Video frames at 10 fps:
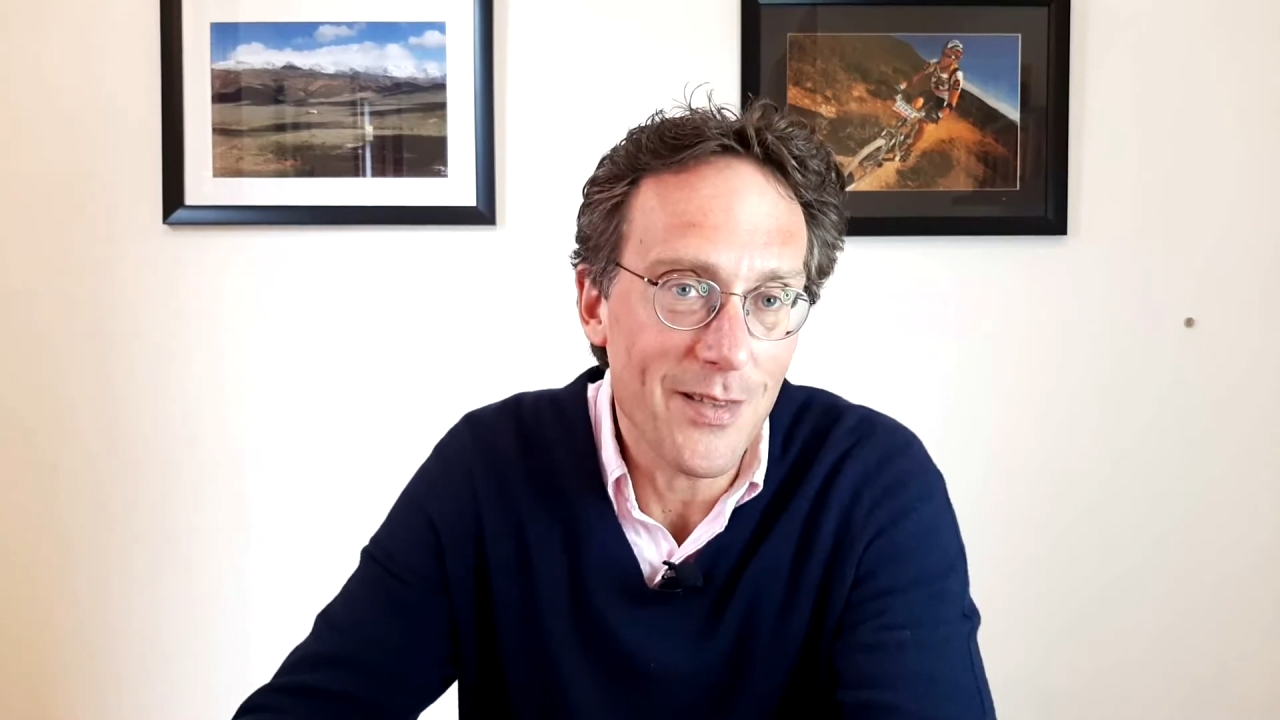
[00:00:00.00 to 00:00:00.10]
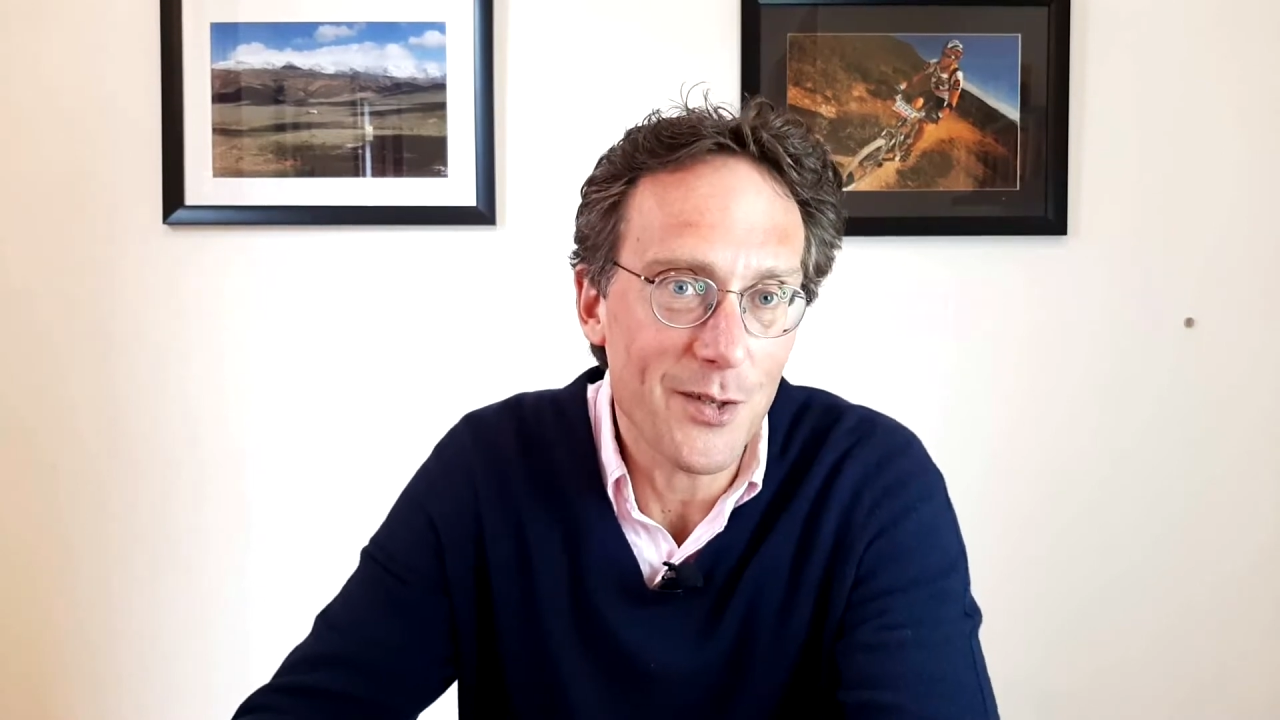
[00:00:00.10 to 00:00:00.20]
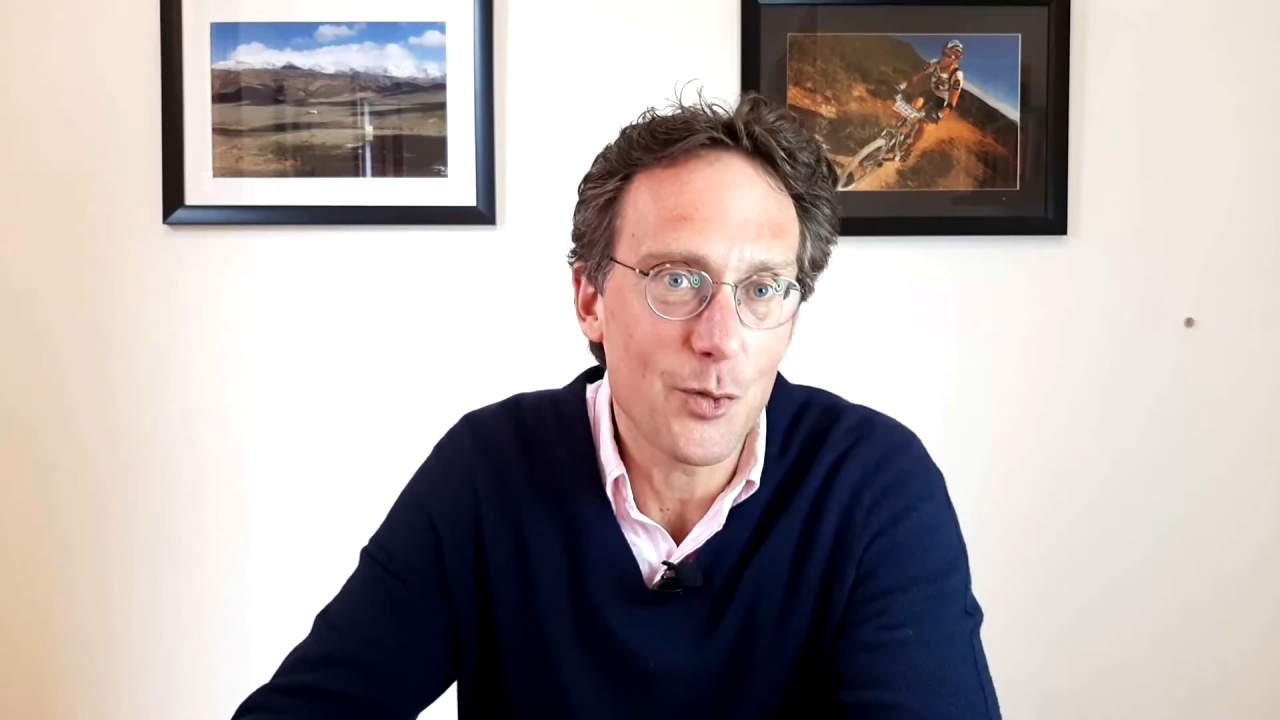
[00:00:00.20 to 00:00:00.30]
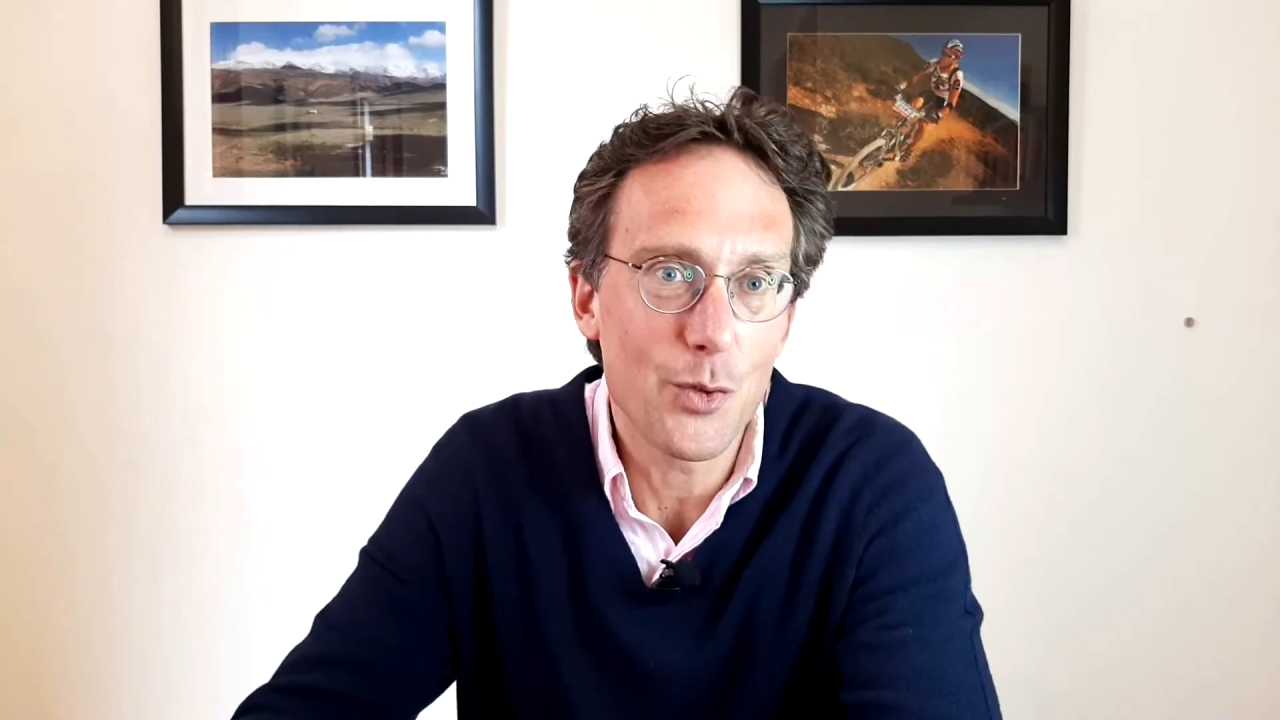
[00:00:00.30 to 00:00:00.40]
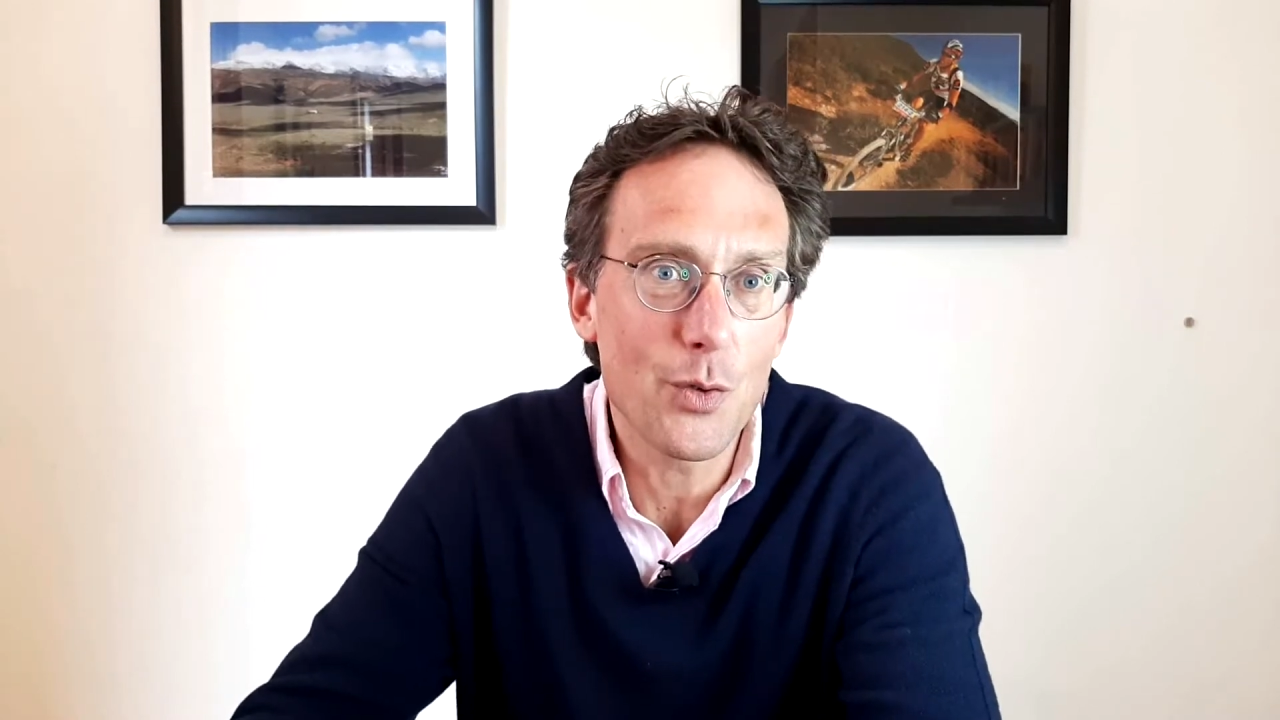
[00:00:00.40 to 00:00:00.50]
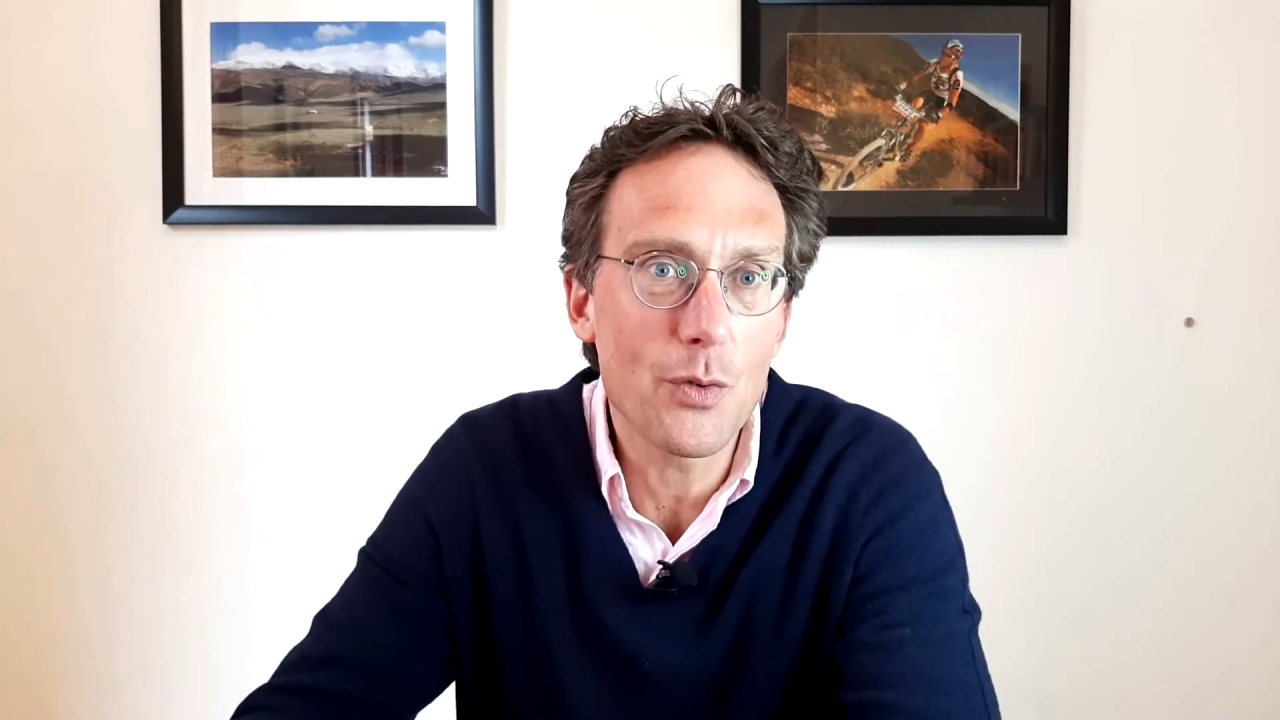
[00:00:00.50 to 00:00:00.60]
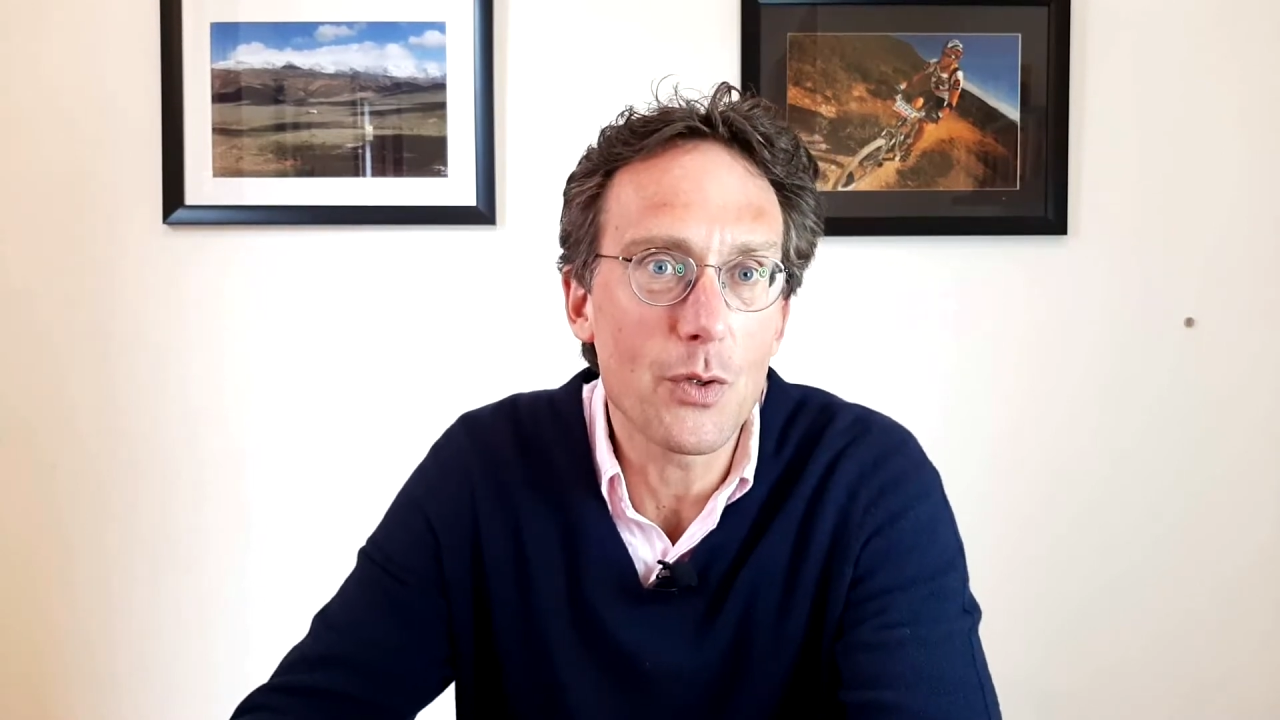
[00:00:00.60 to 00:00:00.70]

that to you,